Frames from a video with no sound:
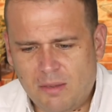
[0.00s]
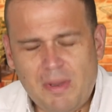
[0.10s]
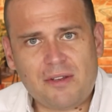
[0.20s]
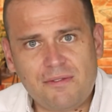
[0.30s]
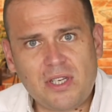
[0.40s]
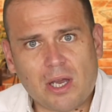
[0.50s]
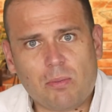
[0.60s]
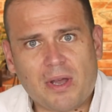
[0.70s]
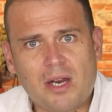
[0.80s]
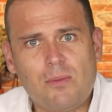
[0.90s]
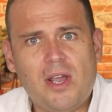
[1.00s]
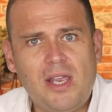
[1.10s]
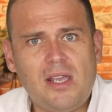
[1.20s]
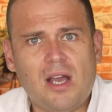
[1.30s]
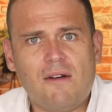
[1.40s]
I made a video about it, where
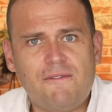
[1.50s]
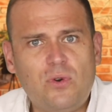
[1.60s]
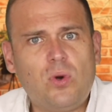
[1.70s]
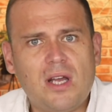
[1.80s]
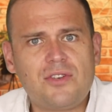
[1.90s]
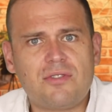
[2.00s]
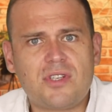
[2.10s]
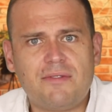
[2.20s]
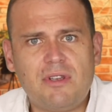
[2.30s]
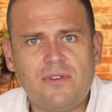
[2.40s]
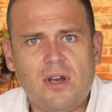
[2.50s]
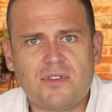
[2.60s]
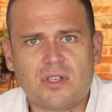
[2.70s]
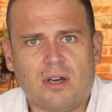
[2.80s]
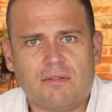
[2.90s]
he cut 475
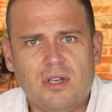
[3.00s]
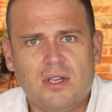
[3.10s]
staff.